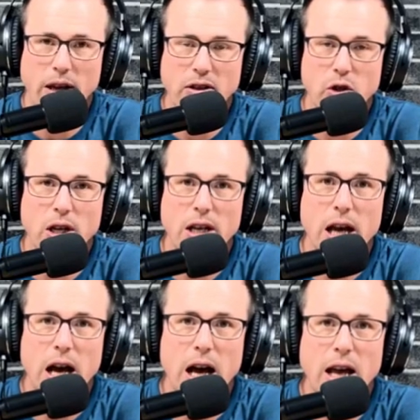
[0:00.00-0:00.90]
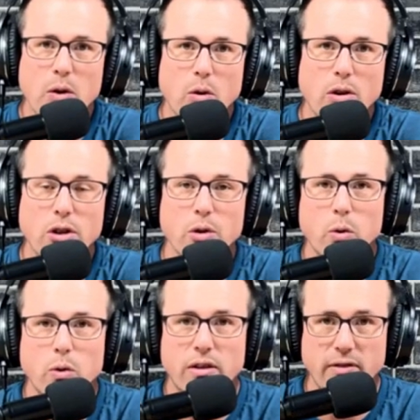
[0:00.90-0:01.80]
range uh, in order to
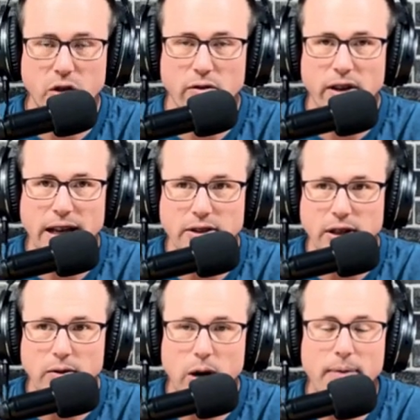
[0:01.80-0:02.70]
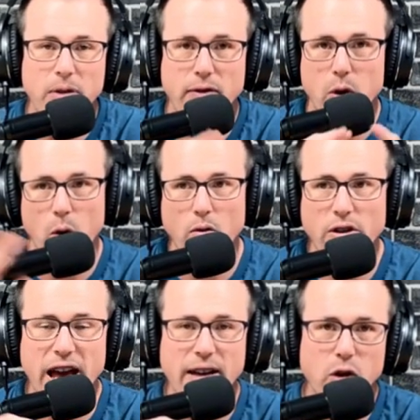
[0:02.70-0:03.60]
do conventional financing. Right? If you go
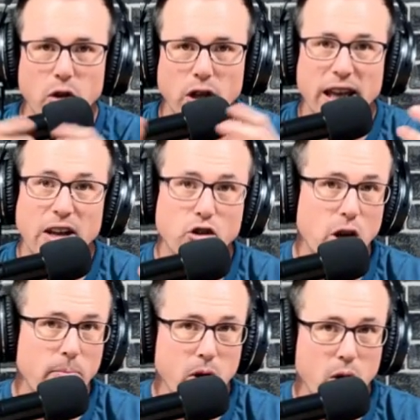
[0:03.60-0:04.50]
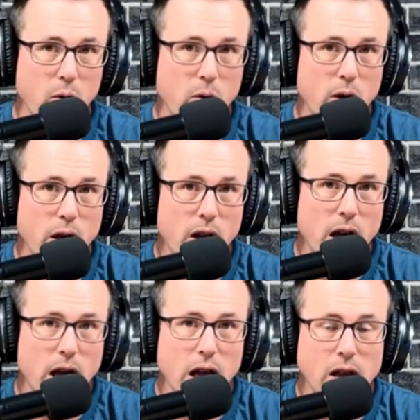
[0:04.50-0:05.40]
over that, you're looking at jumbo
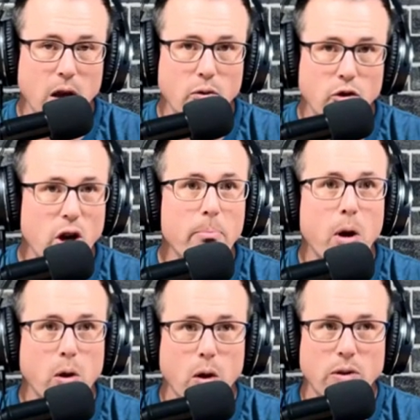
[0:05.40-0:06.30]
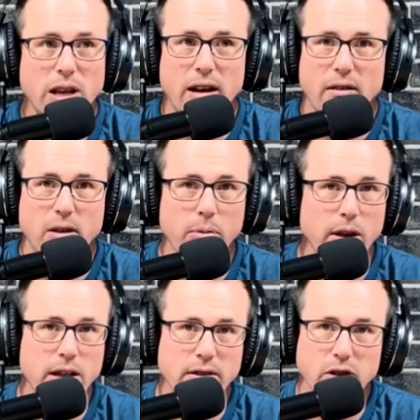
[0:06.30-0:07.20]
Uh, loans. Jumbo loans have
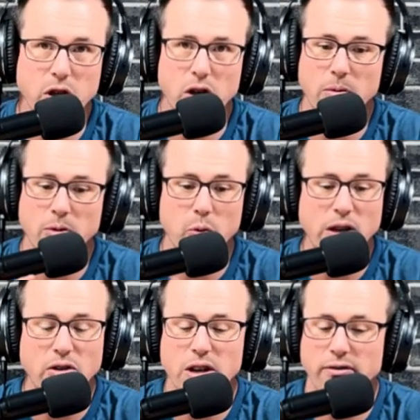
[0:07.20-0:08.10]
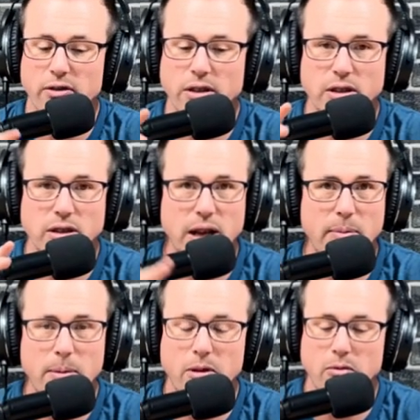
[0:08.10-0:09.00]
completely different terms. Rates are different.
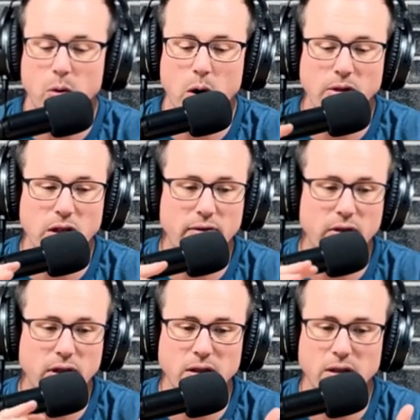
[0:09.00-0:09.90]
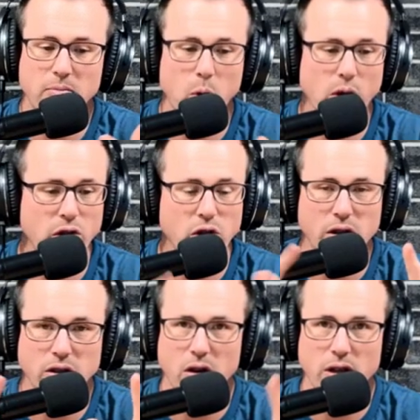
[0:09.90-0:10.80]
Down payment requirements are different. Mortgage
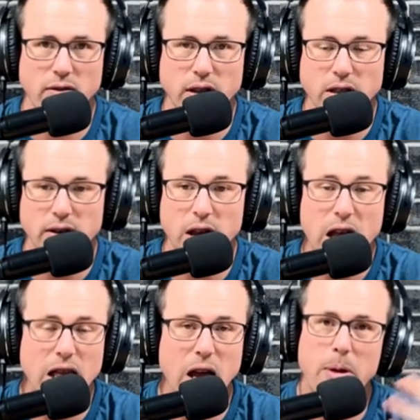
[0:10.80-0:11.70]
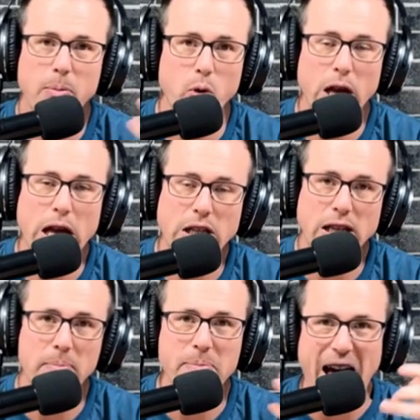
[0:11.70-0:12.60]
insurance, all this fun stuff. A lot of people,
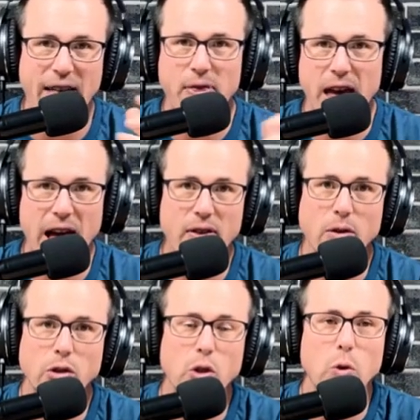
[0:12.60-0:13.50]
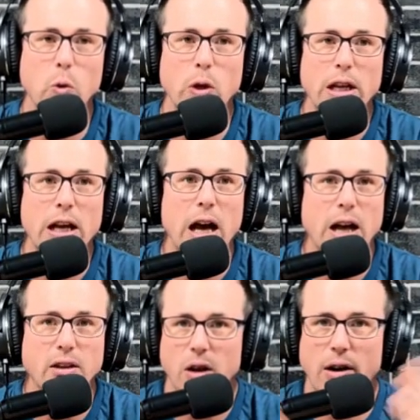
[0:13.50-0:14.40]
to combat that, they'll do,
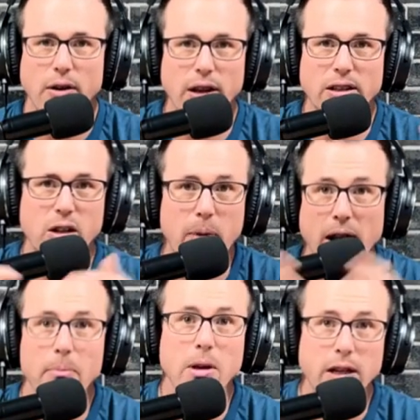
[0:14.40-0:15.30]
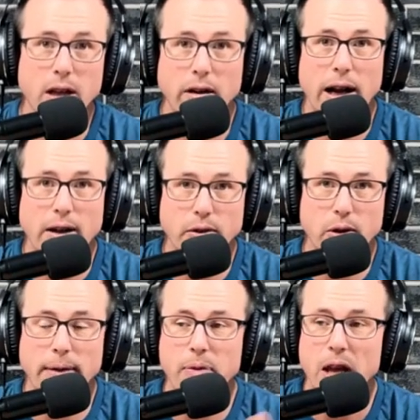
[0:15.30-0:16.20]
uh, so I don't know, let's say you're buying a million dollar
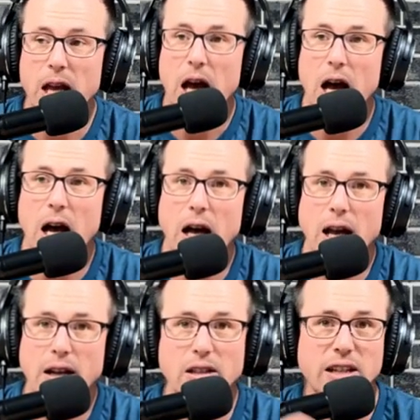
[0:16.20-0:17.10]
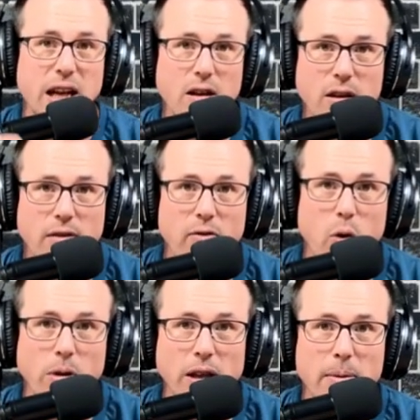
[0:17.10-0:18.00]
house, right? Uh, and to stay under the
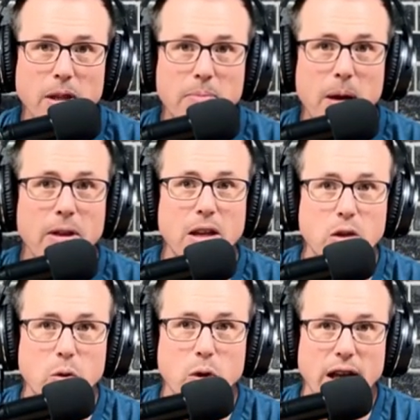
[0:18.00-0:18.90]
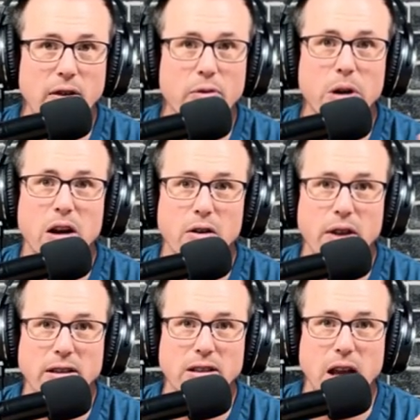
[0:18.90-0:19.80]
conforming limits, maybe they do like a three hundred
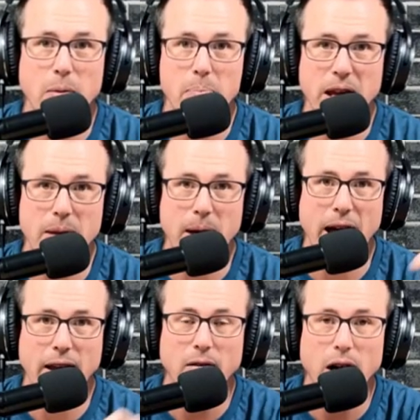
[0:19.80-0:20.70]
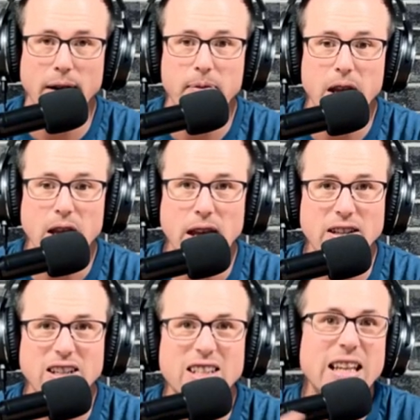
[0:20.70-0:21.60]
thousand dollar piggyback, right?
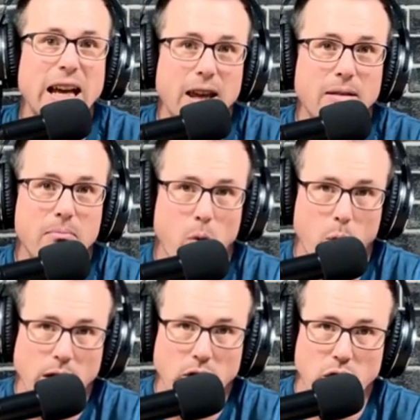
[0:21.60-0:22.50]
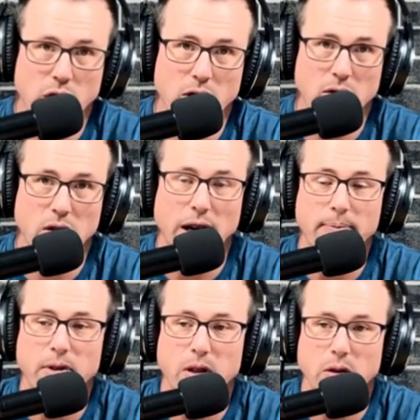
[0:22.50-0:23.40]
That's a second mortgage,
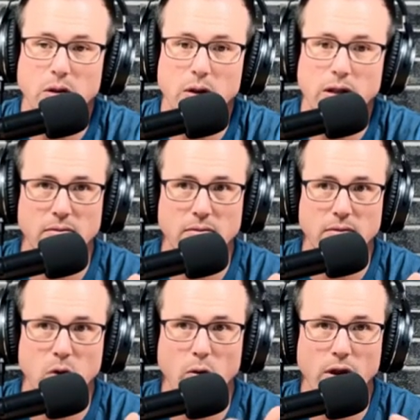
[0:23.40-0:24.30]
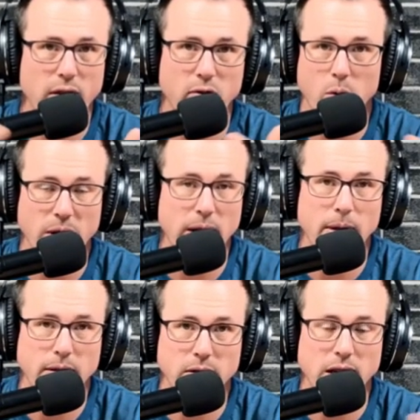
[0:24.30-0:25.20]
right? So so it's over the conforming
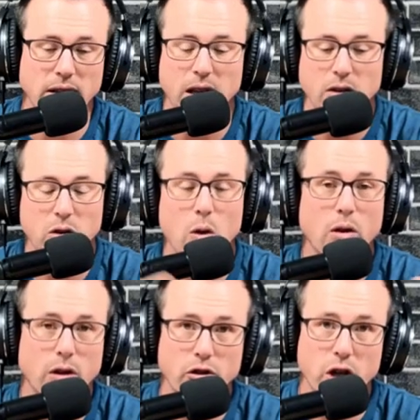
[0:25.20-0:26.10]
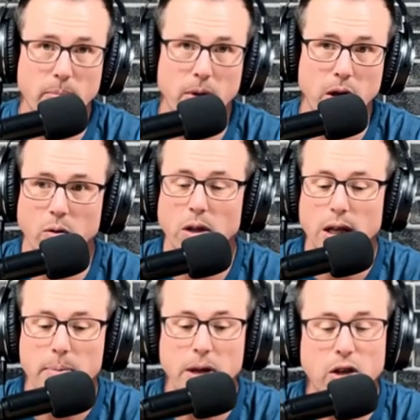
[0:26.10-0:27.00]
limit, right? It's not it's no longer a jumbo
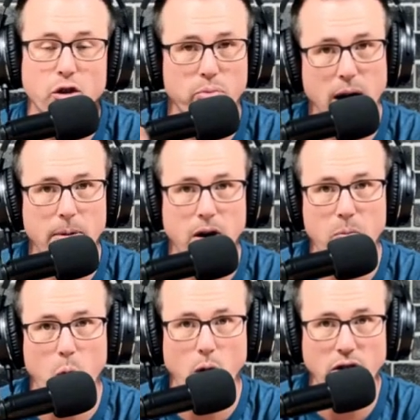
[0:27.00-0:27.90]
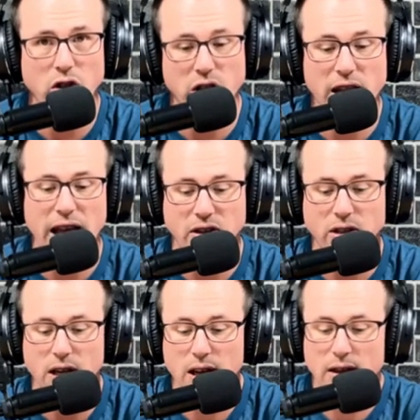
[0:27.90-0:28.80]
because your primary mortgage is
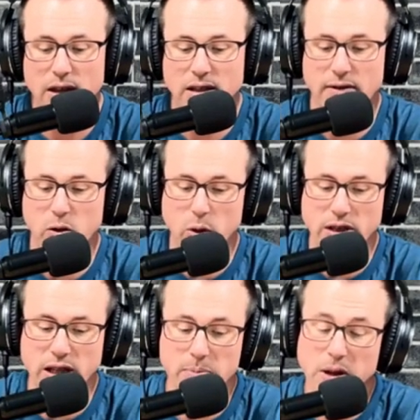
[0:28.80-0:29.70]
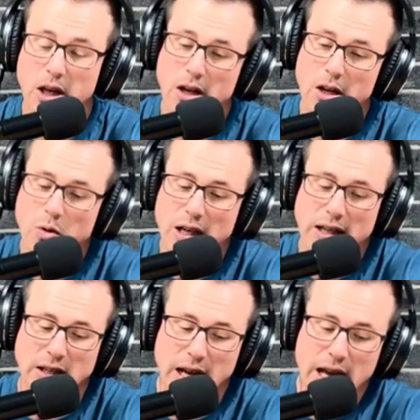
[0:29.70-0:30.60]
less than the seven twenty-six. But the good news
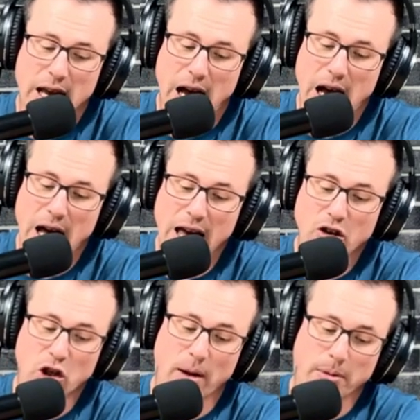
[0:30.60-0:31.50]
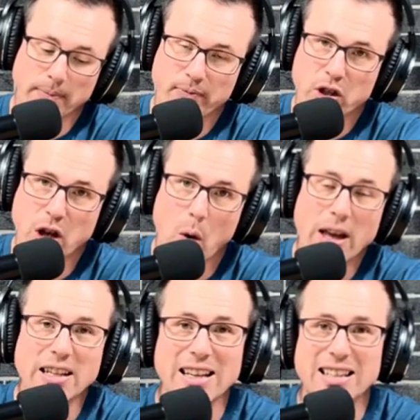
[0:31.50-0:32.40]
is uh, it jumped. So
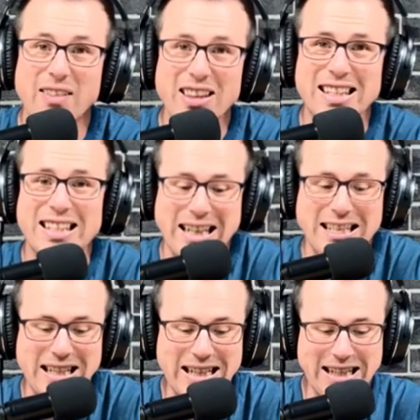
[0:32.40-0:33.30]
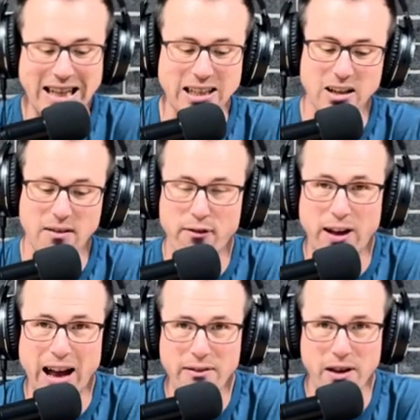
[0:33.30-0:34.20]
it's at seven sixty-six
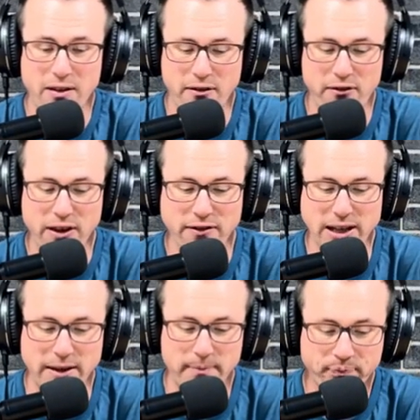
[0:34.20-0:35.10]
five fifty.